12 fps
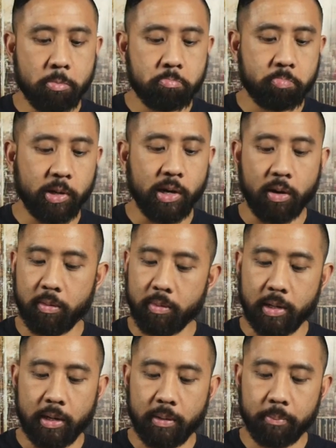you
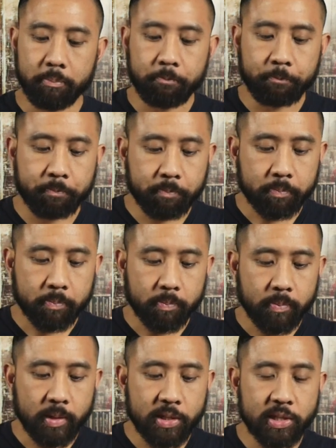know,
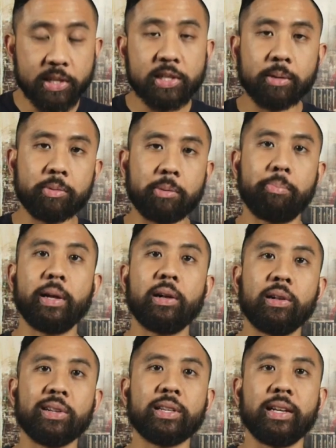system to
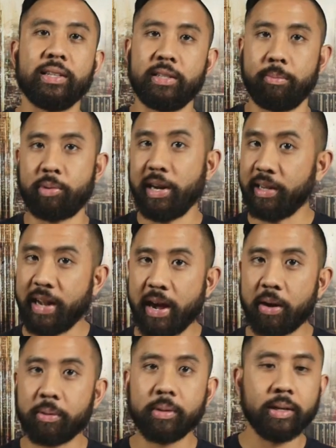build and to break
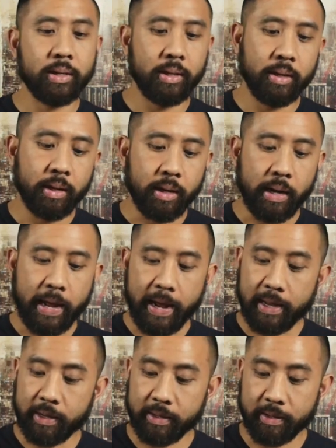down.
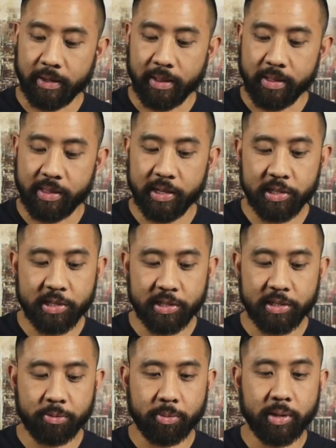And this
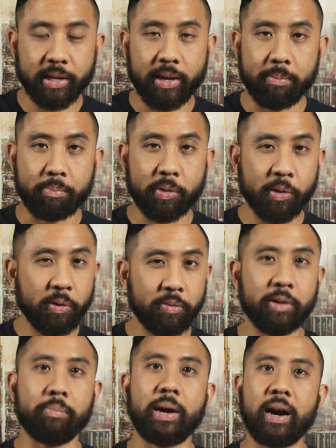just really
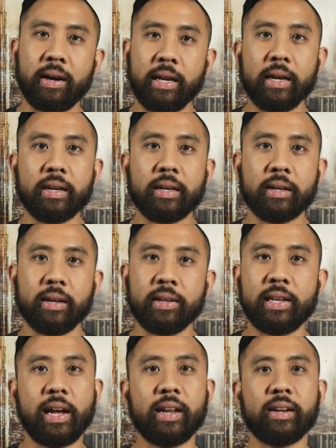improved upon it.
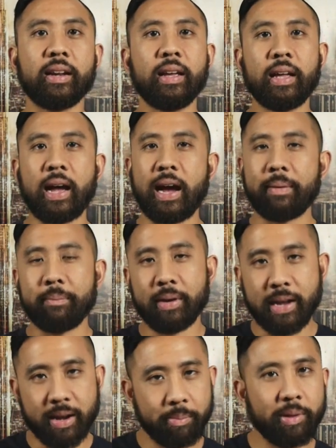Again, I'm
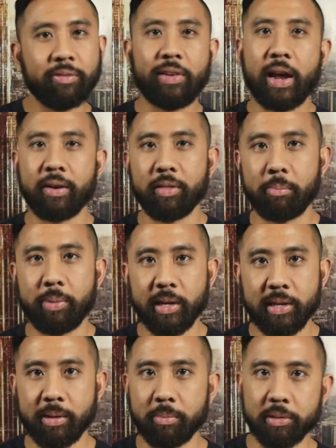not a big fan of the
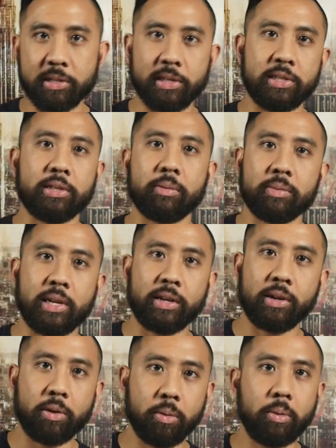big gimbal systems. I
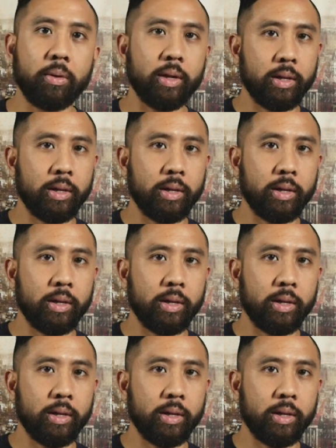know